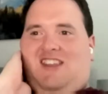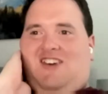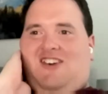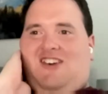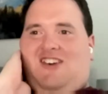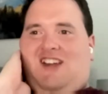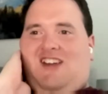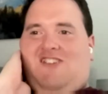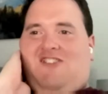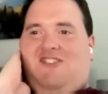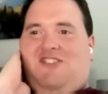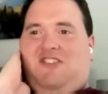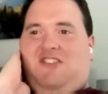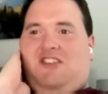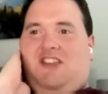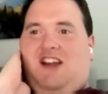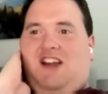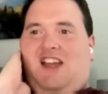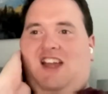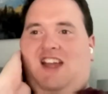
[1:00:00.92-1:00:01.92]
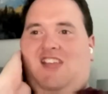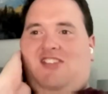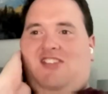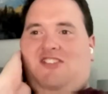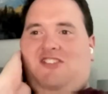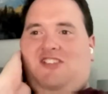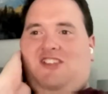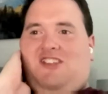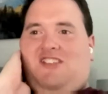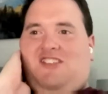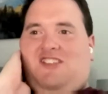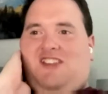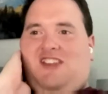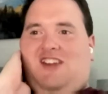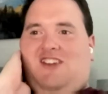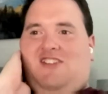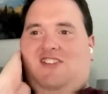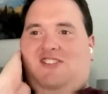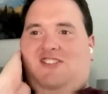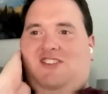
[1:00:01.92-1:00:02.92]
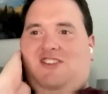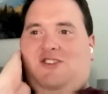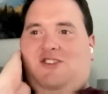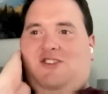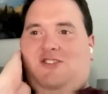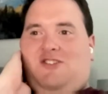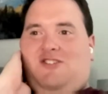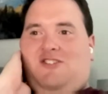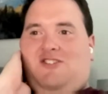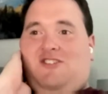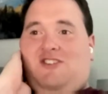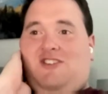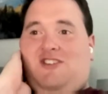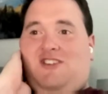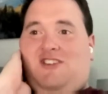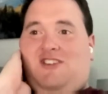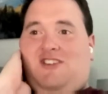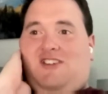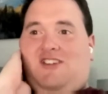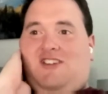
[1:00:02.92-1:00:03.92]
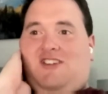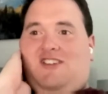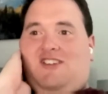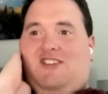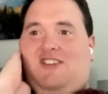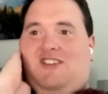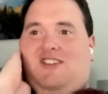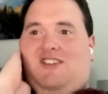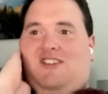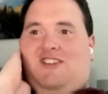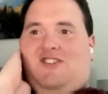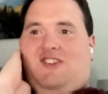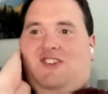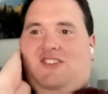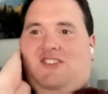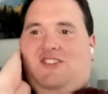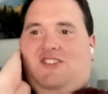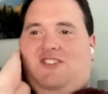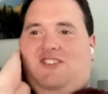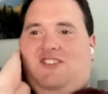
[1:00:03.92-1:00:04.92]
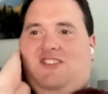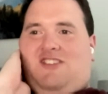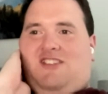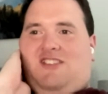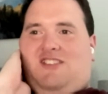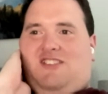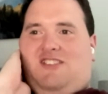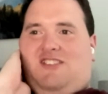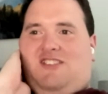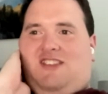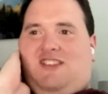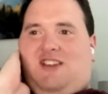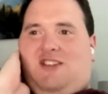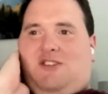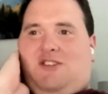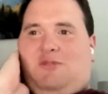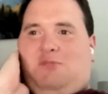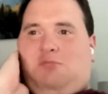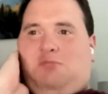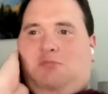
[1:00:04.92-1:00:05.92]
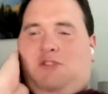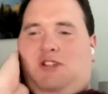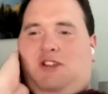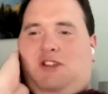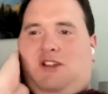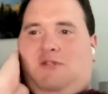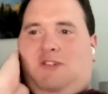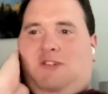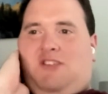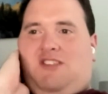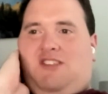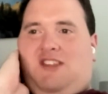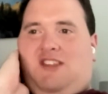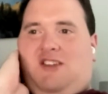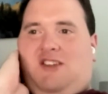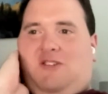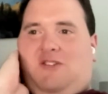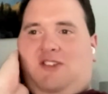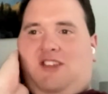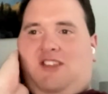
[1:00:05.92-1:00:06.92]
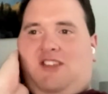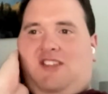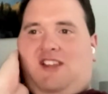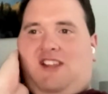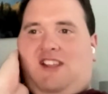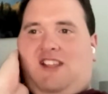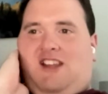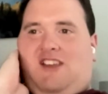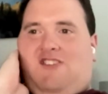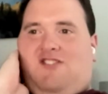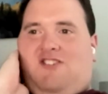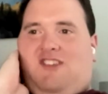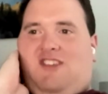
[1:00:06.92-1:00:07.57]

now I have I had the chance to have two, which is sounds polygamous, and I don't mean it like that.